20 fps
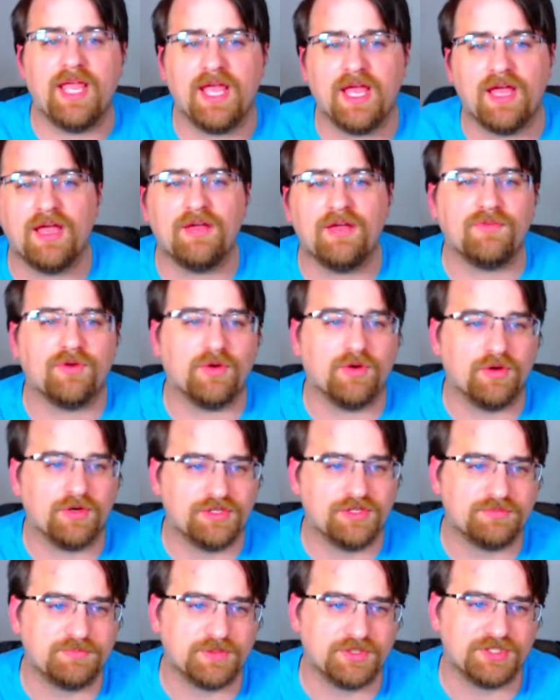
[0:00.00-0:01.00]
have
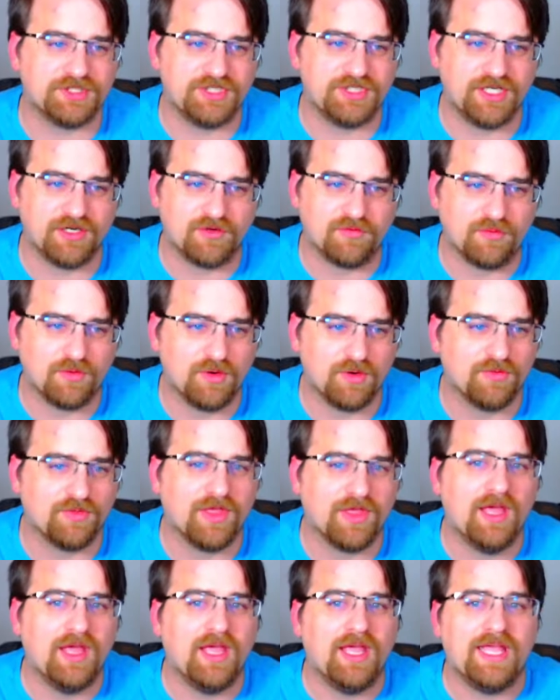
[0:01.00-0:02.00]
earnings per share
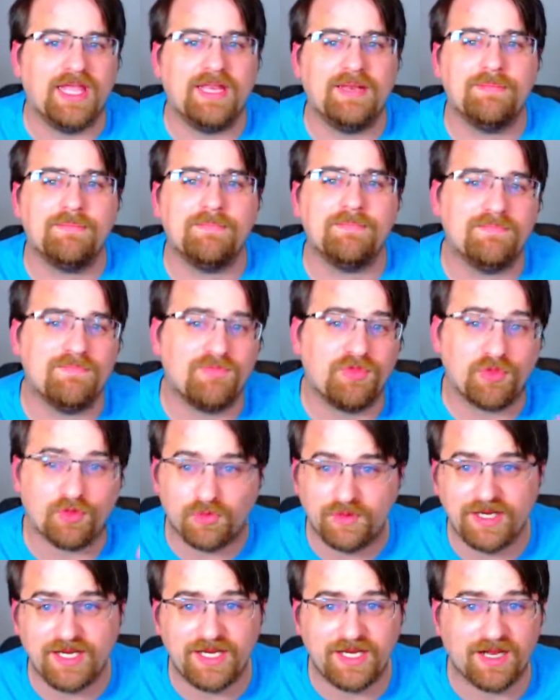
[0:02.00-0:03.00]
growth in
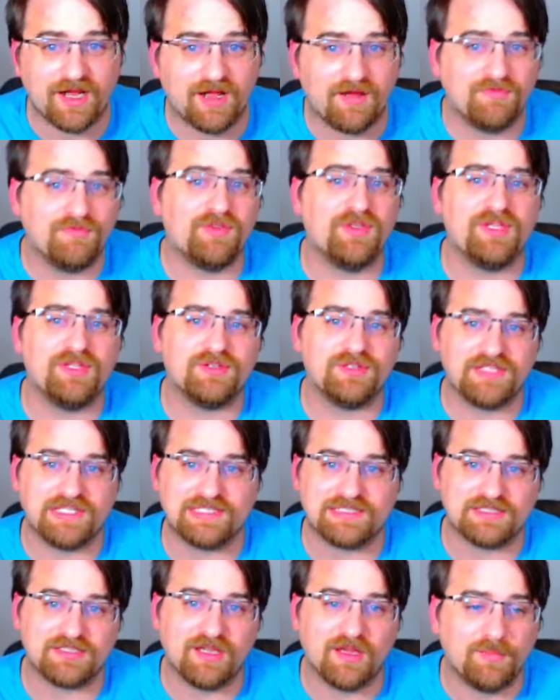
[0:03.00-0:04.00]
3 of these
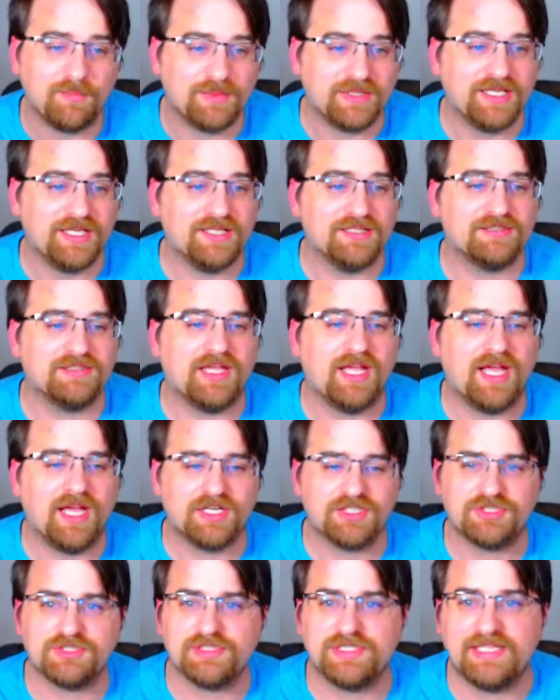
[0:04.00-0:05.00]
6 companies
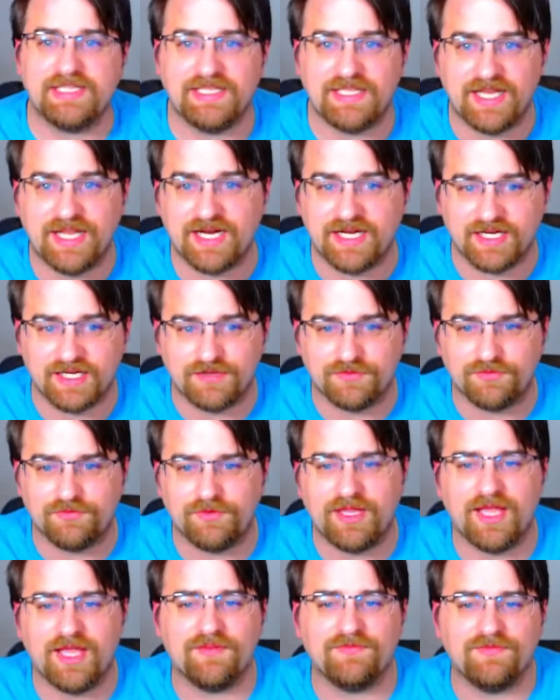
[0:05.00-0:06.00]
actually negative. We have